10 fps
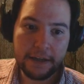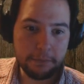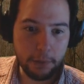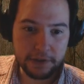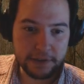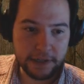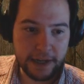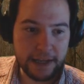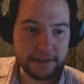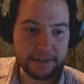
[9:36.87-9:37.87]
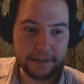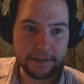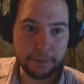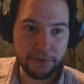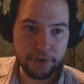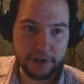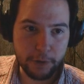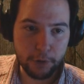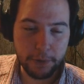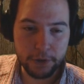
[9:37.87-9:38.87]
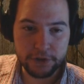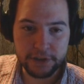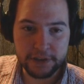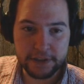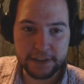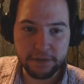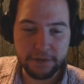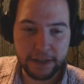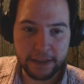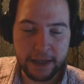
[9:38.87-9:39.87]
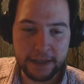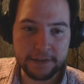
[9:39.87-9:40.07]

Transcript: Monster Nest, some Thunderbolt potions and stuff like that.